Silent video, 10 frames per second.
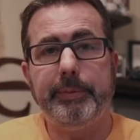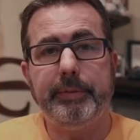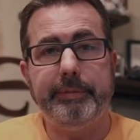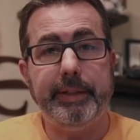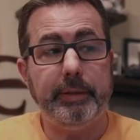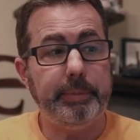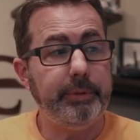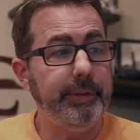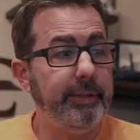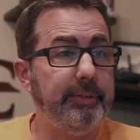it was
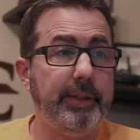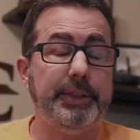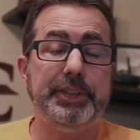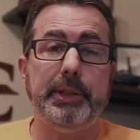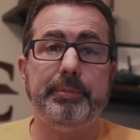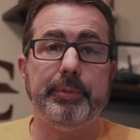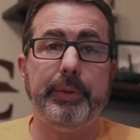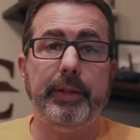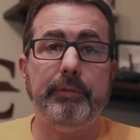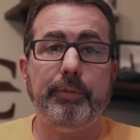available. They said ships
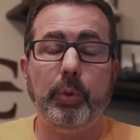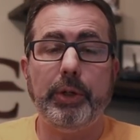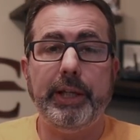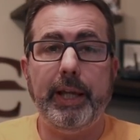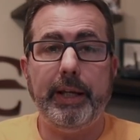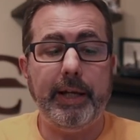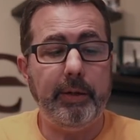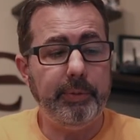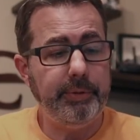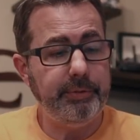within 48
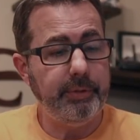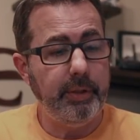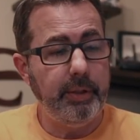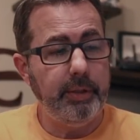hours.